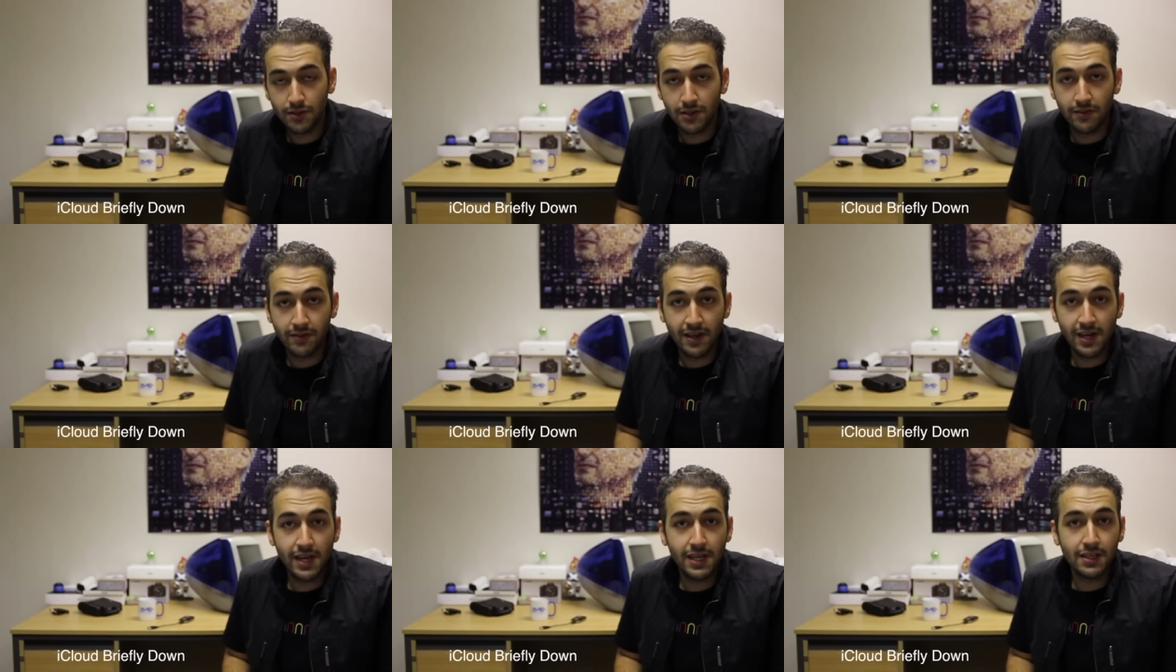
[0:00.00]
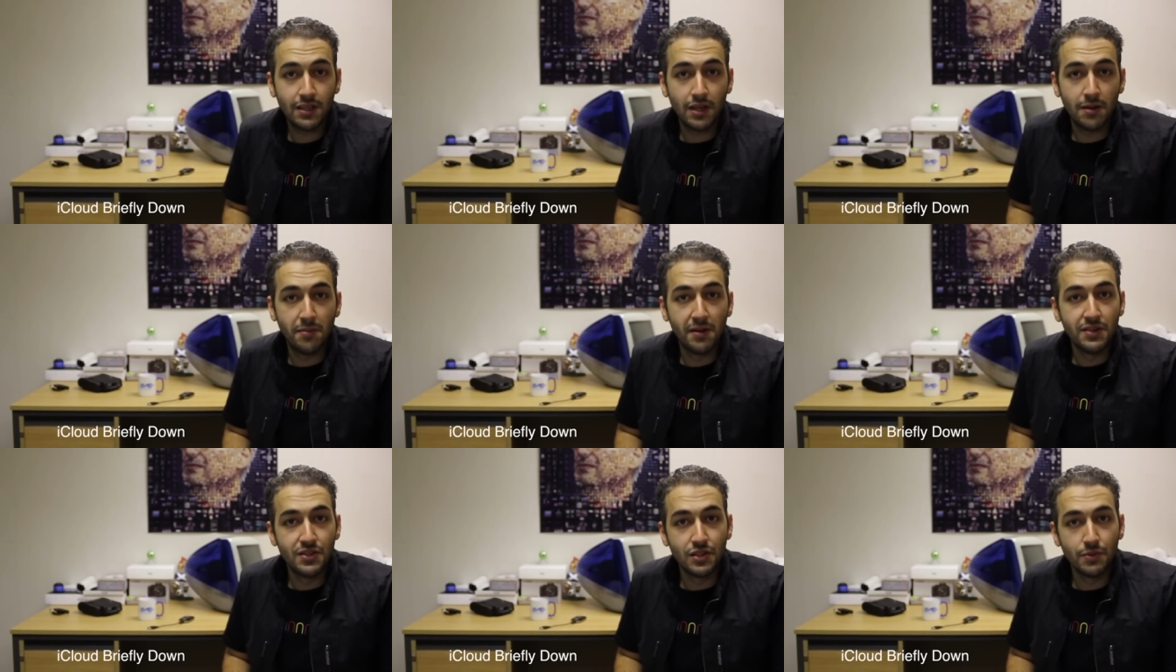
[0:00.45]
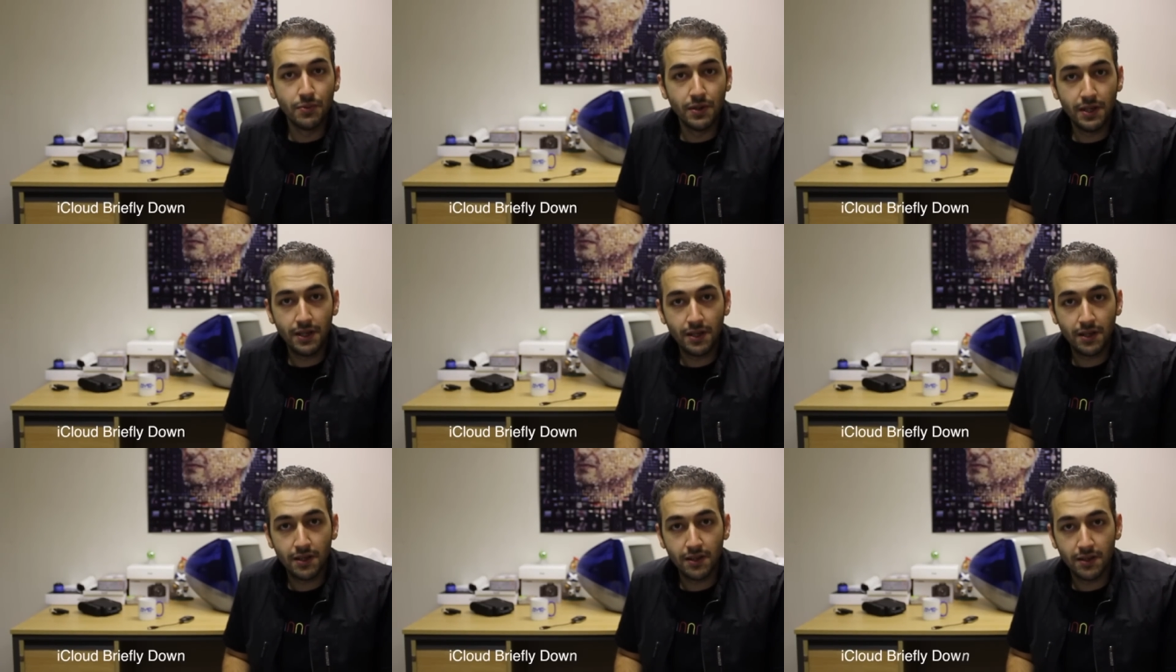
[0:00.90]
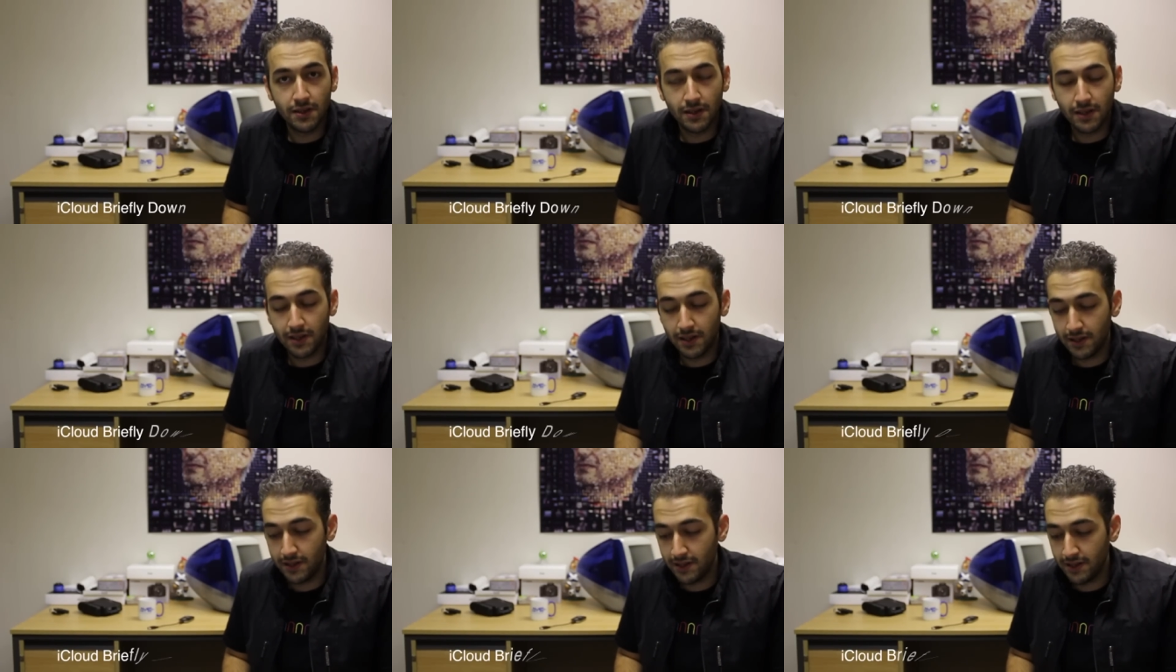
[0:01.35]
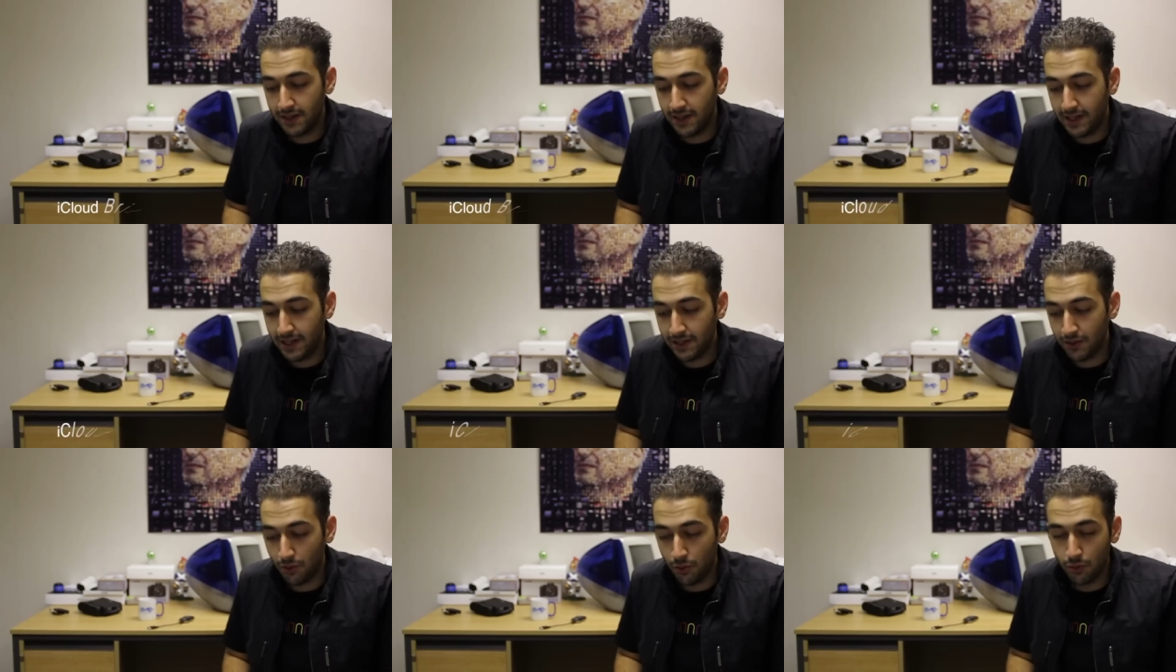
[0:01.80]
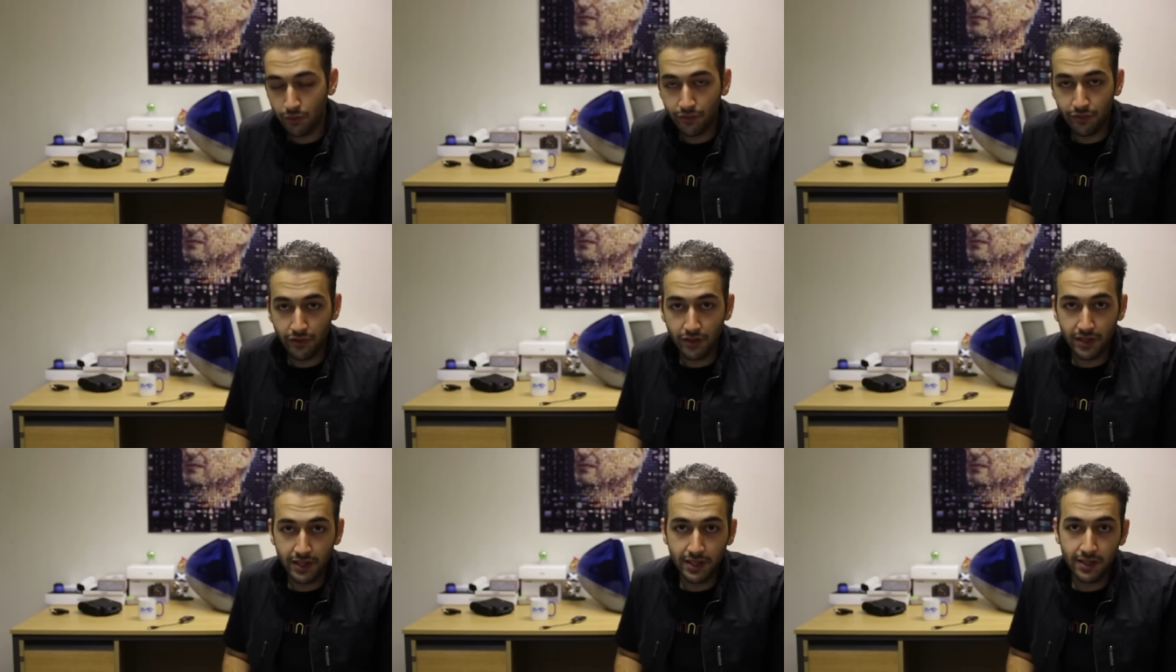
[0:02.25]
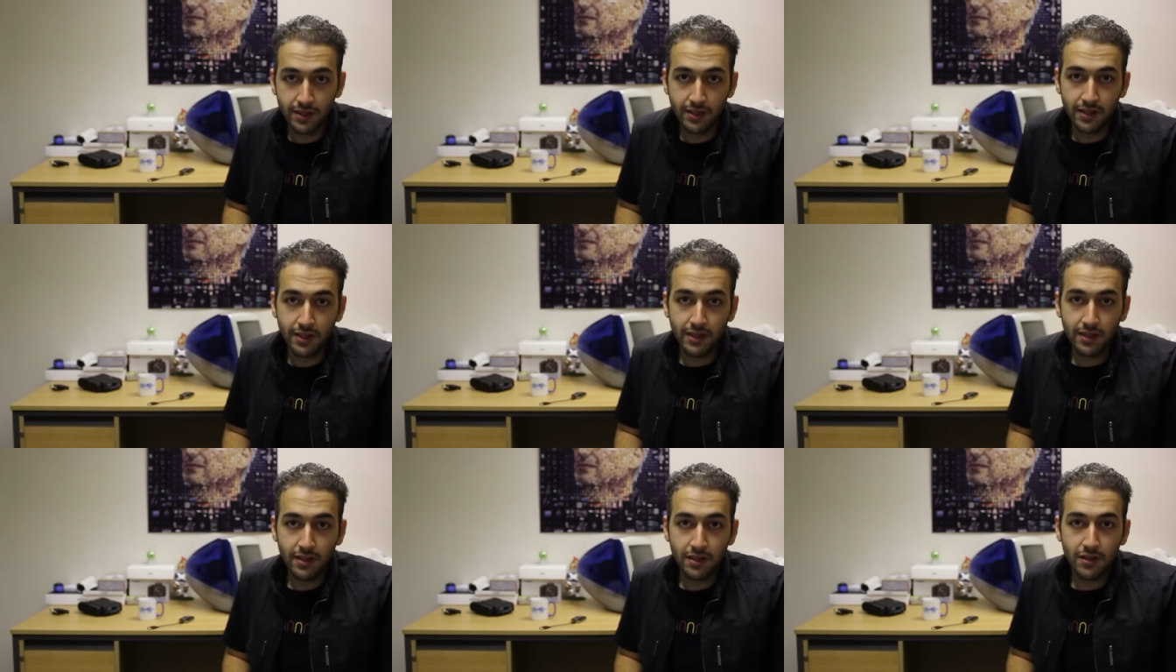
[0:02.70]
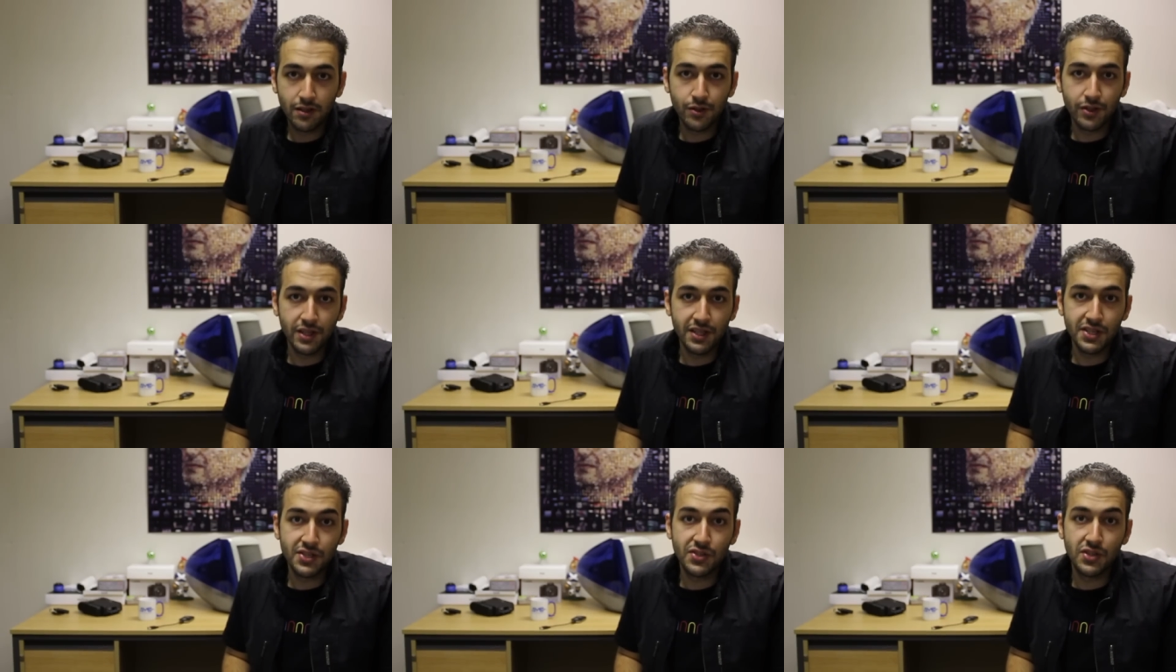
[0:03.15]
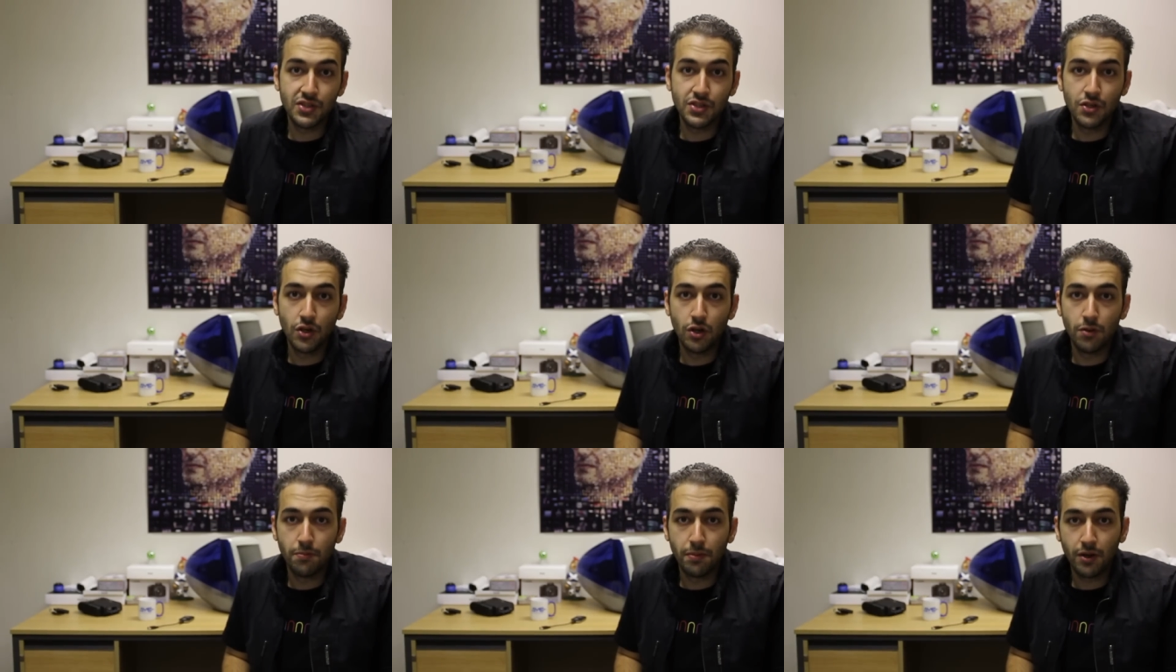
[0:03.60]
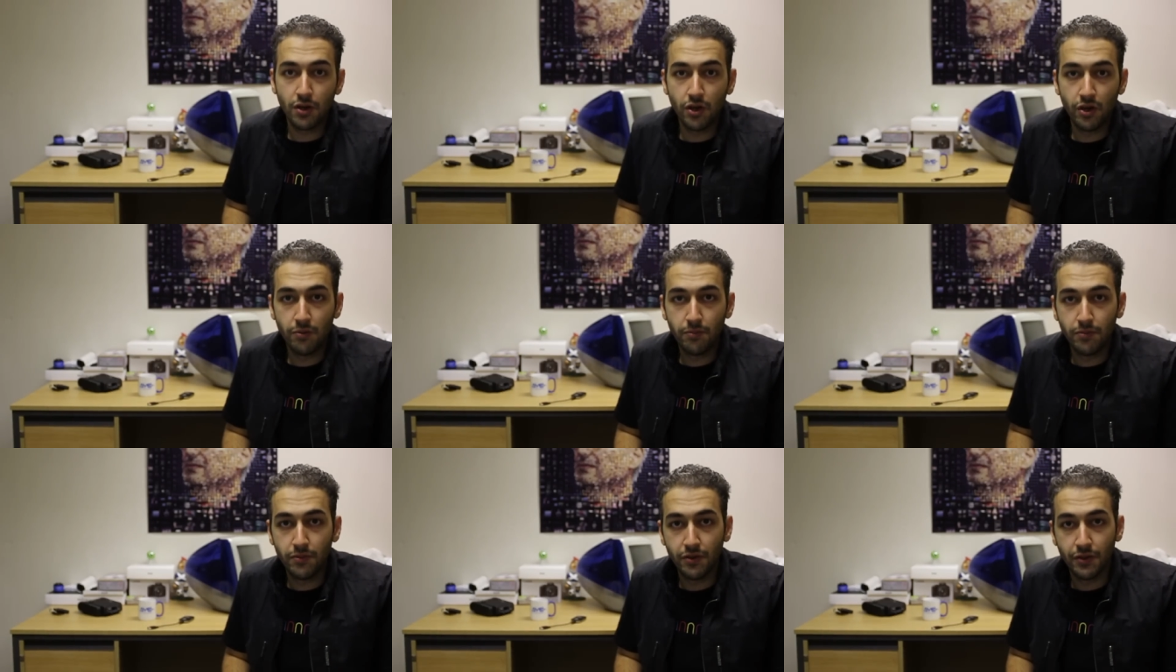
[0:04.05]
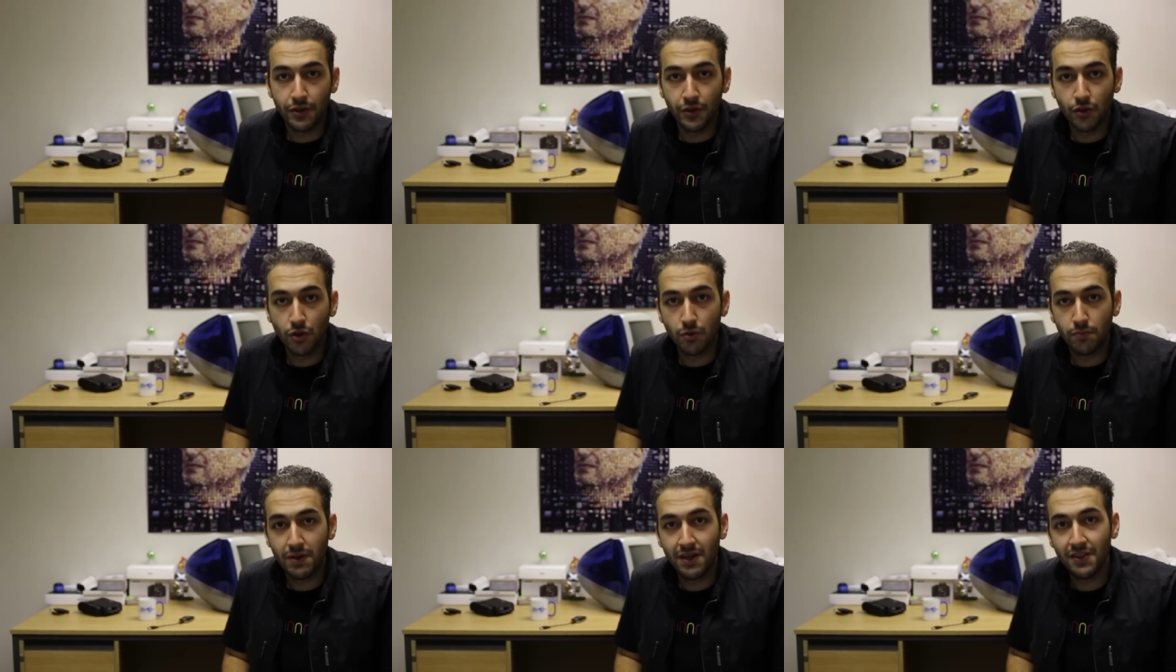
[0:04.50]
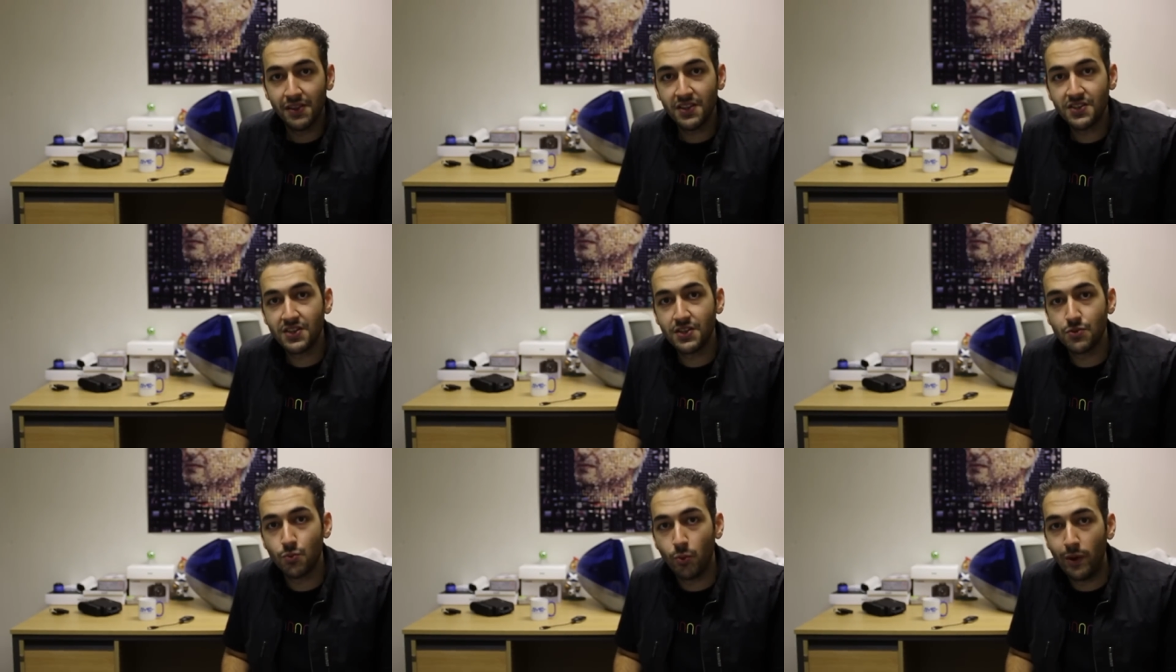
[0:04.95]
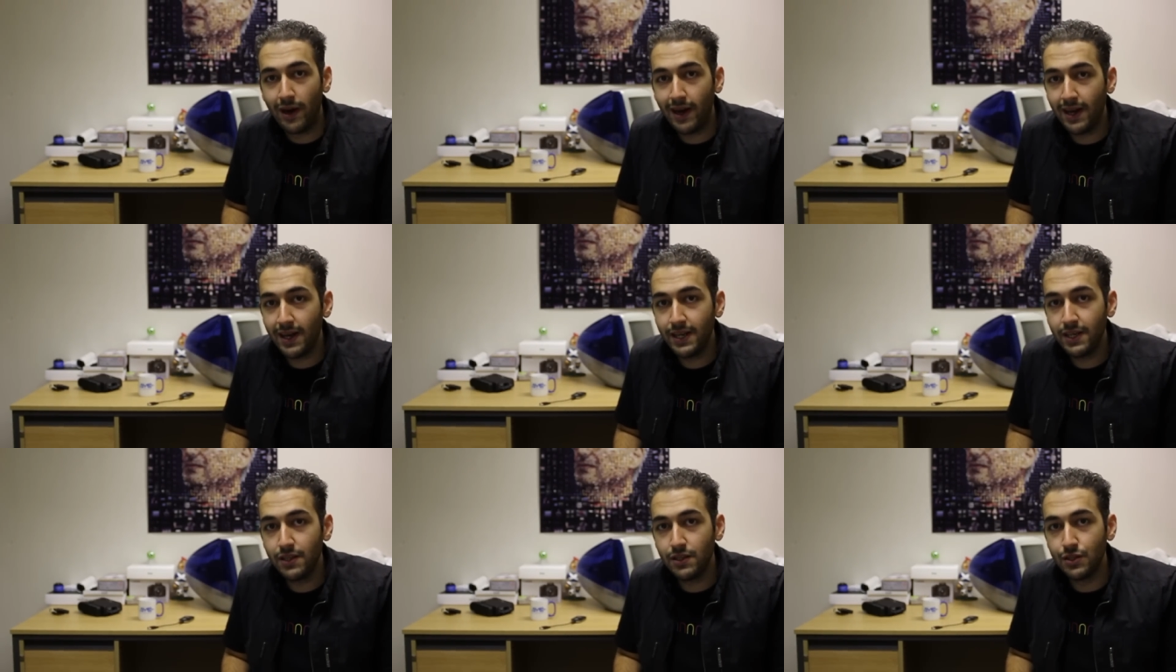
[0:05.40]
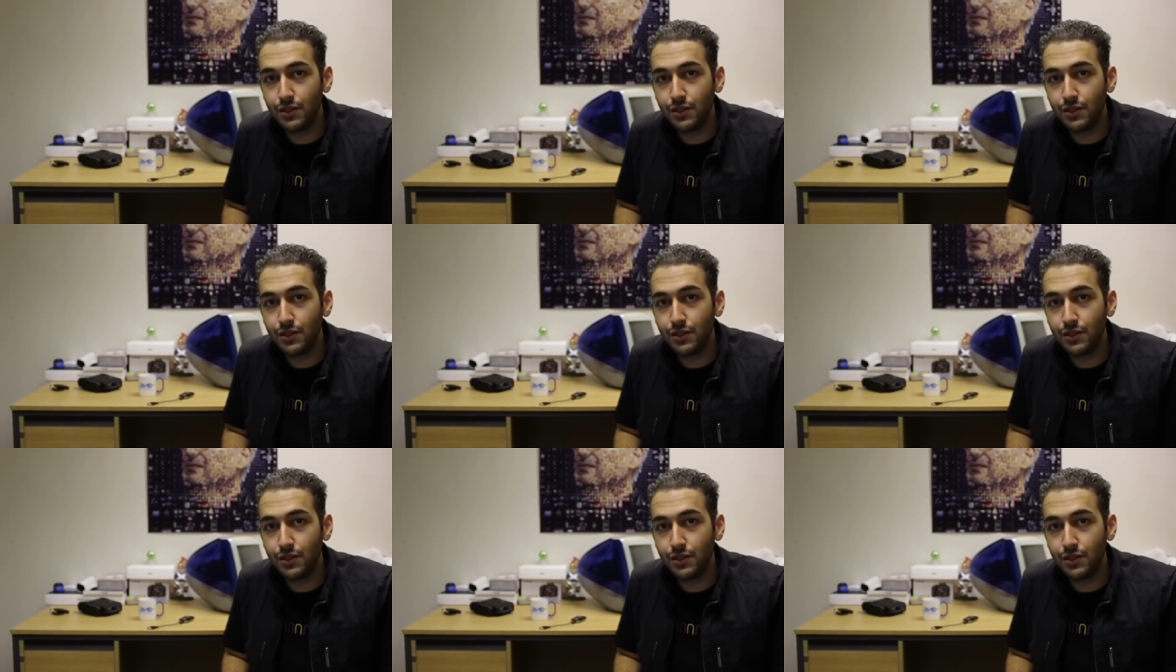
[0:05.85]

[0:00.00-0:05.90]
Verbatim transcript: They've had a busy week, uh, and hopefully this does not become the norm. And this is why